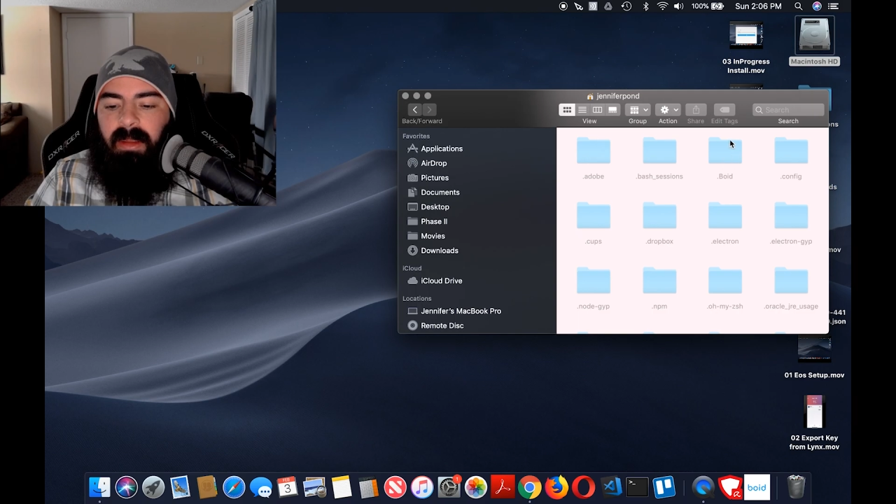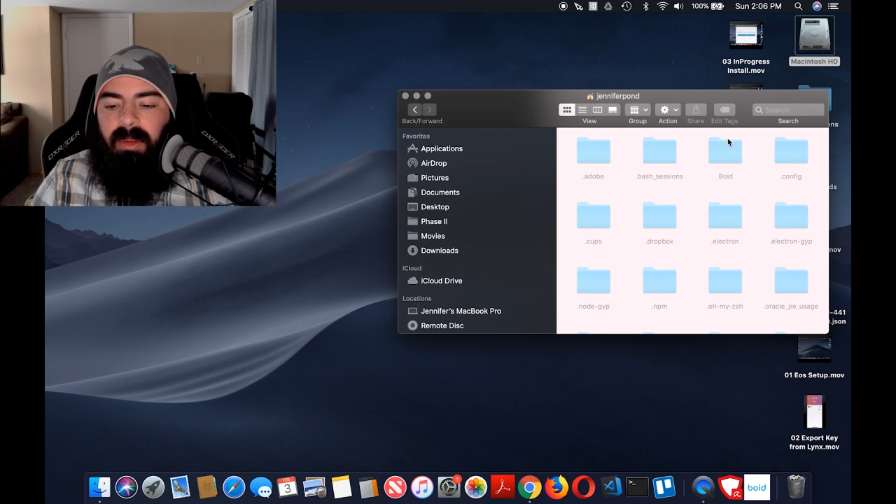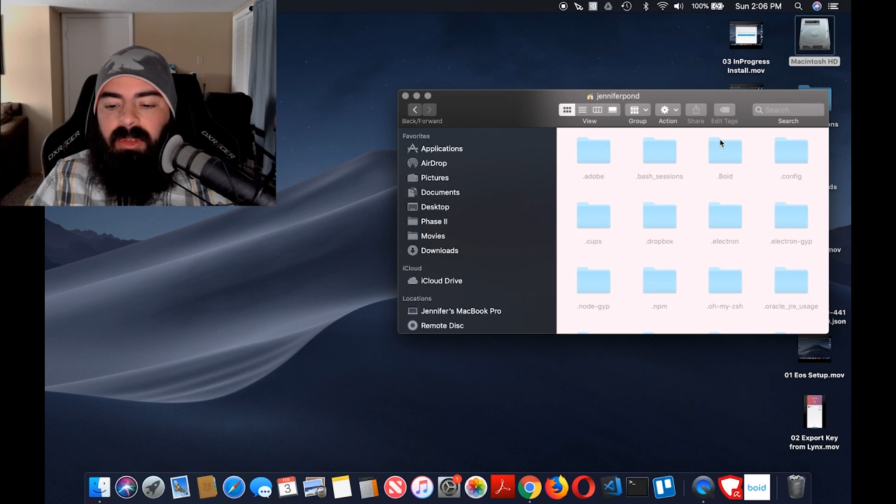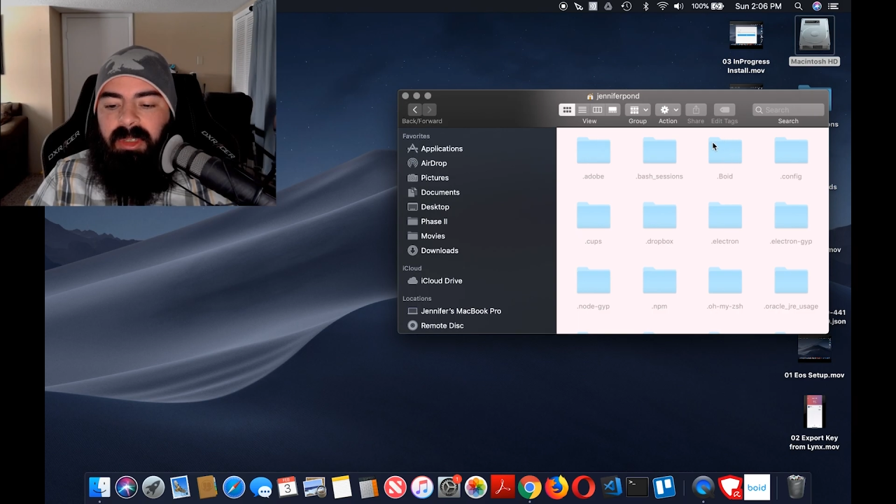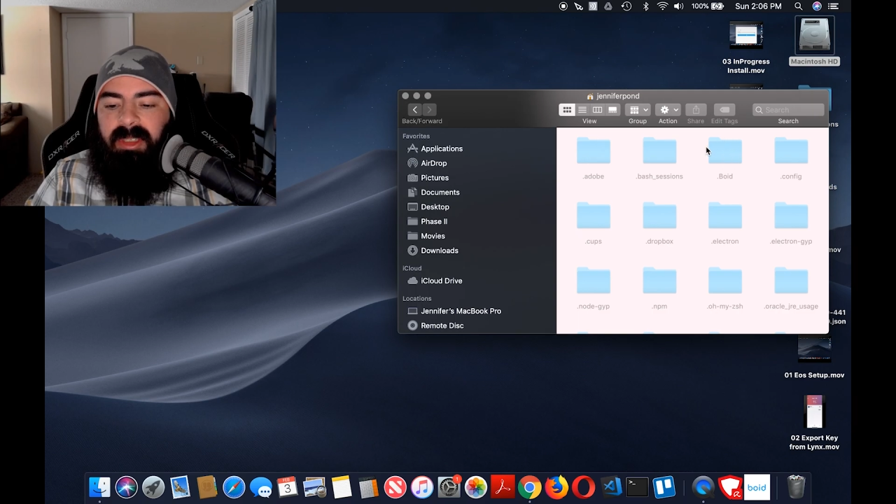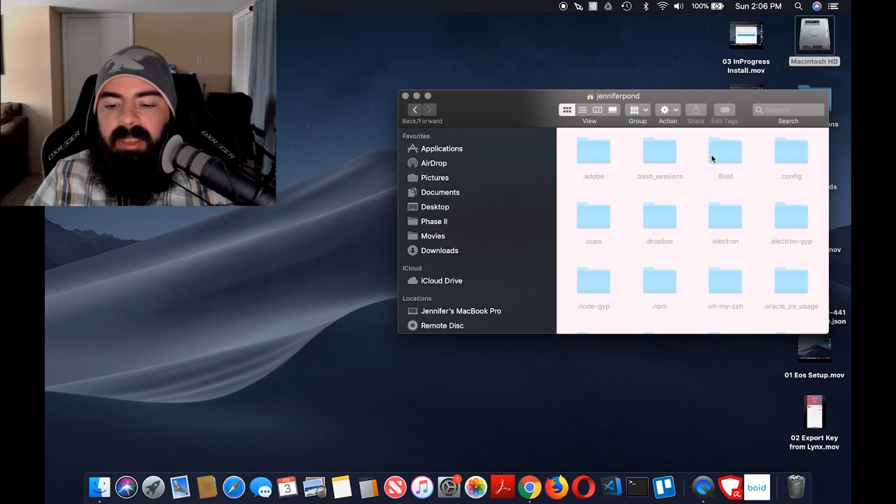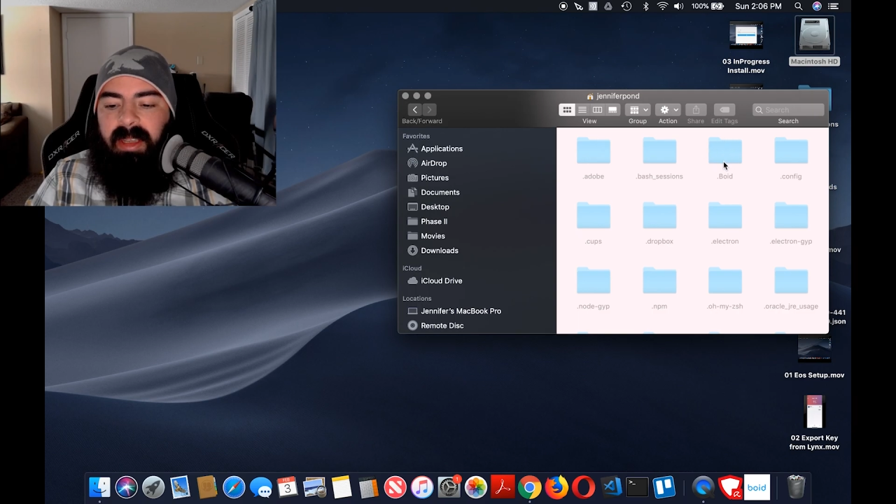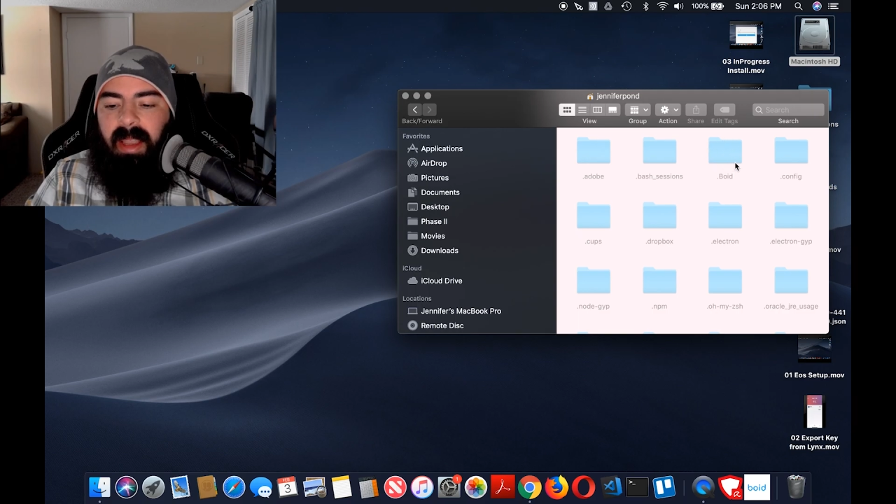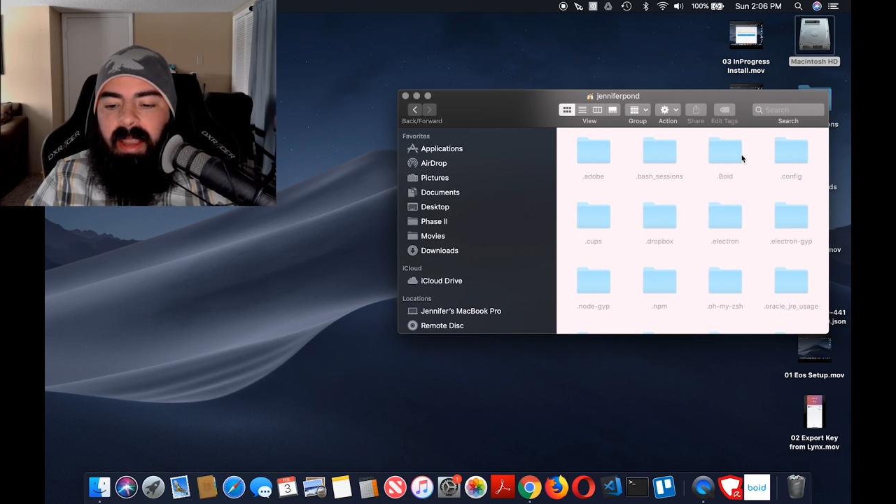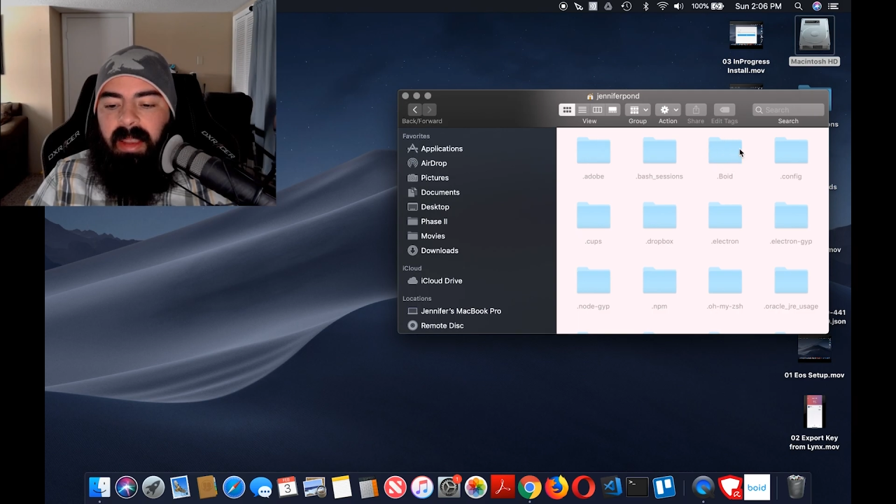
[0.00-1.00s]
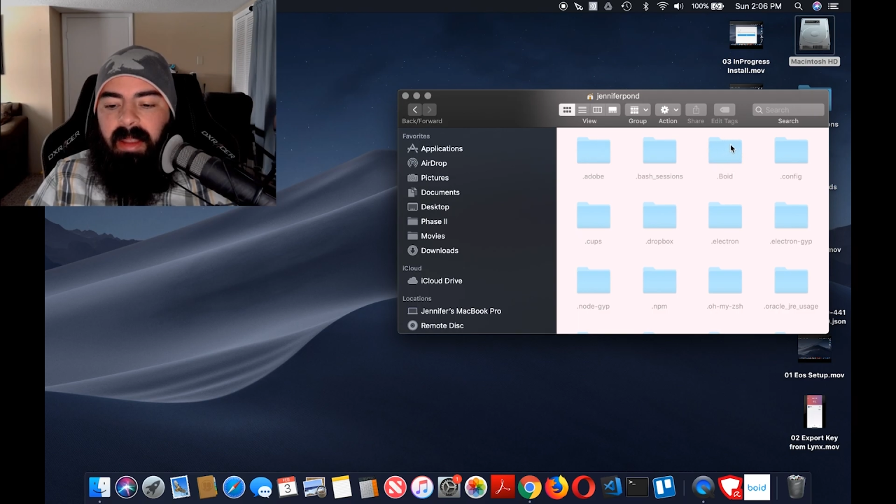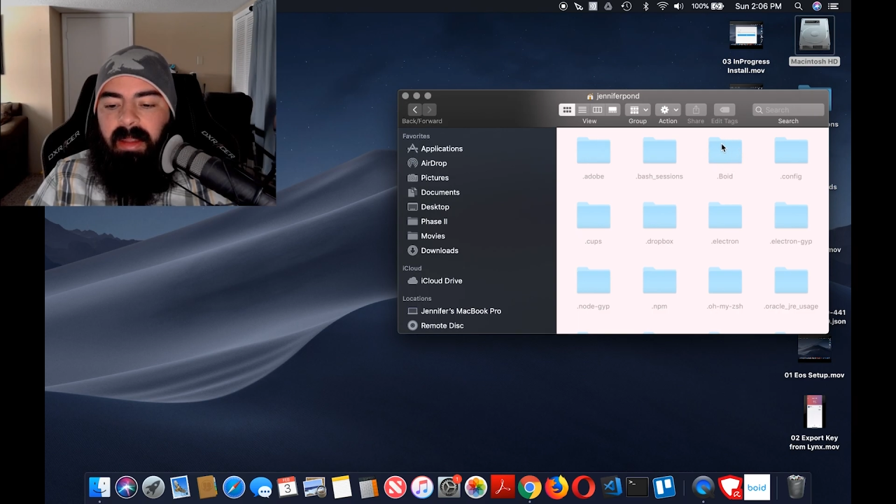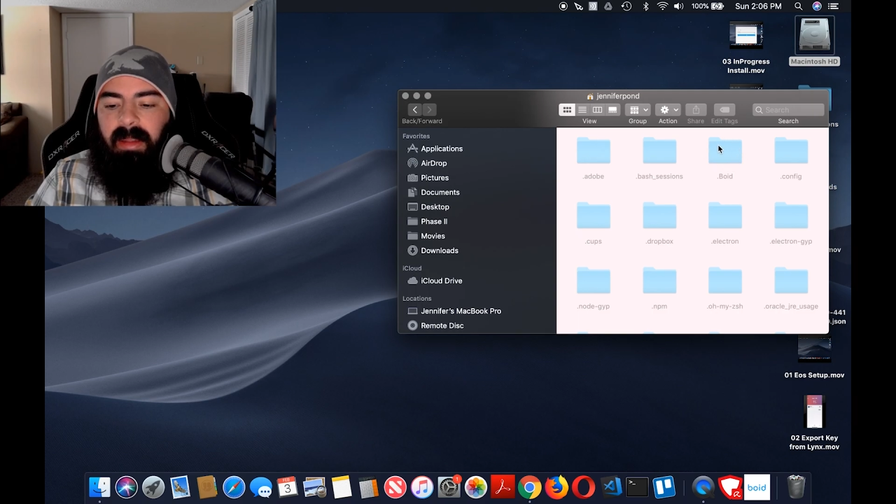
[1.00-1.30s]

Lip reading: you should see a